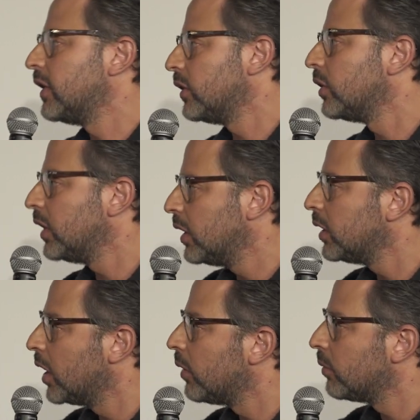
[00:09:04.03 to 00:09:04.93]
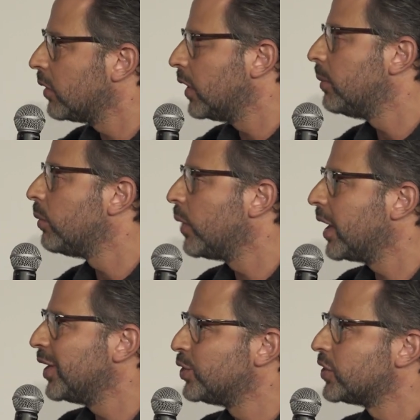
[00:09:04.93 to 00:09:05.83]
The
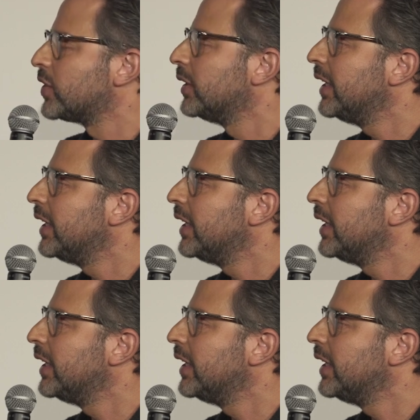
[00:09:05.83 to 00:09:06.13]
where you just